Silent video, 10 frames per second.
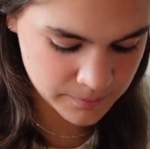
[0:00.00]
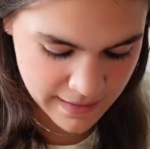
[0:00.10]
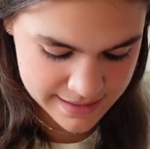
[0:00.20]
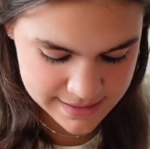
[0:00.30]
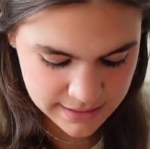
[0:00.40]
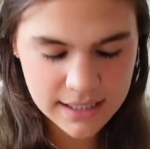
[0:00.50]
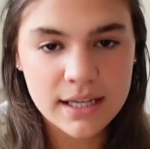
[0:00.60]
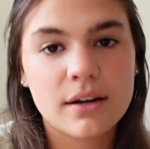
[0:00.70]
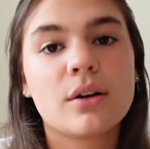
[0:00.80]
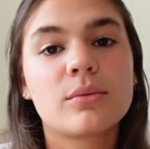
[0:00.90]

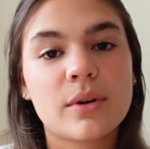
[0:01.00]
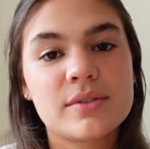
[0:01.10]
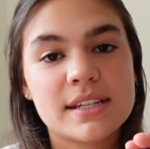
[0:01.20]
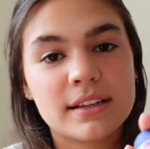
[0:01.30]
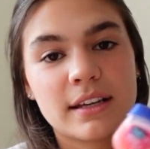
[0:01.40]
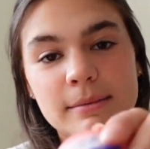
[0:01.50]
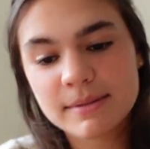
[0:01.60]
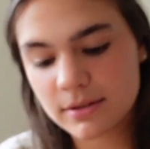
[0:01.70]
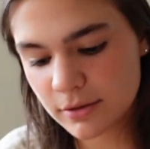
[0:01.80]
Vaseline Rosy Lips.